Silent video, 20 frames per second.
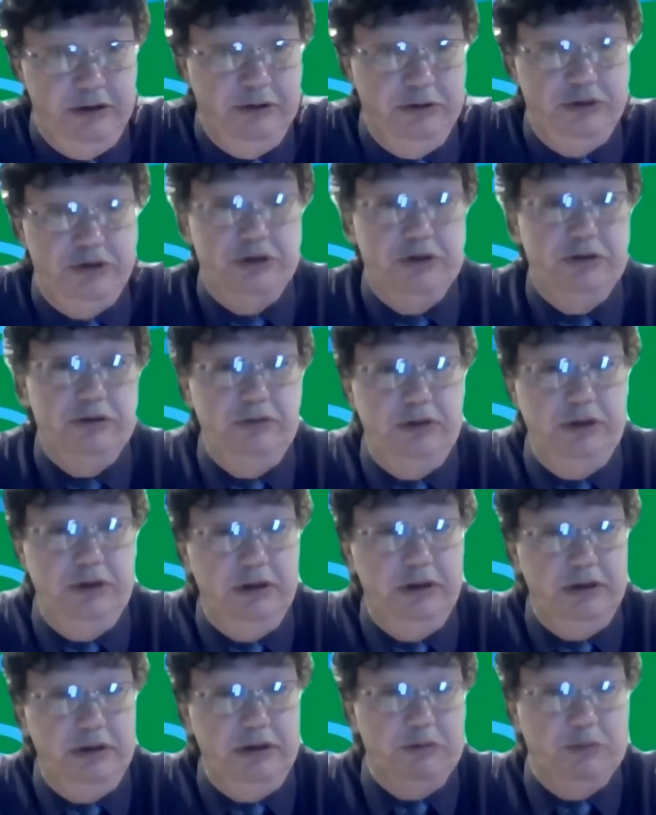Oto.
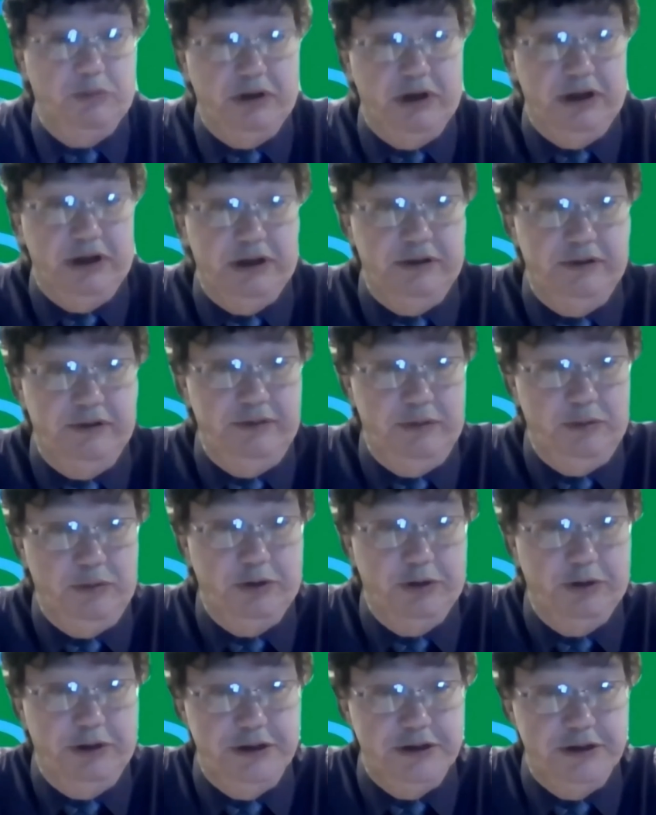I'm a product of the
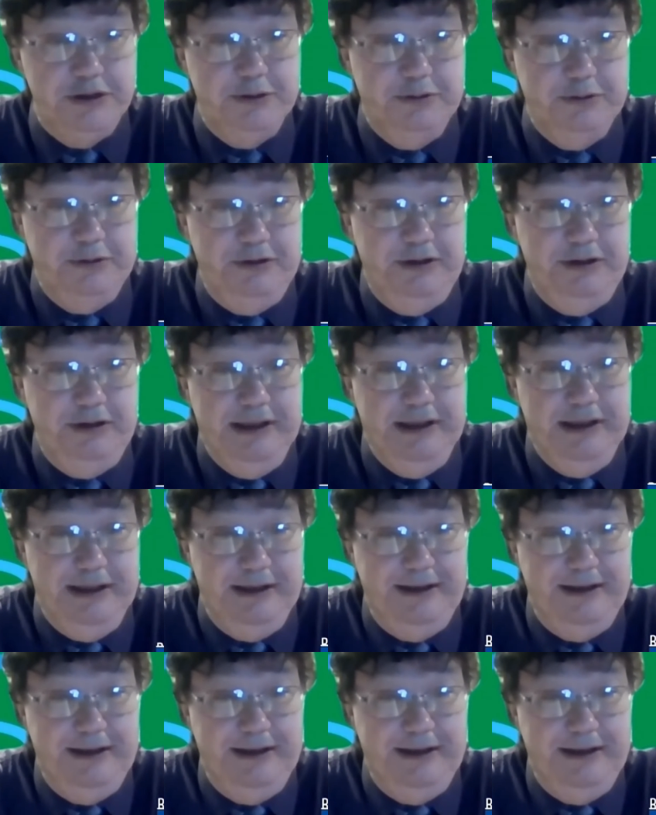boarding school.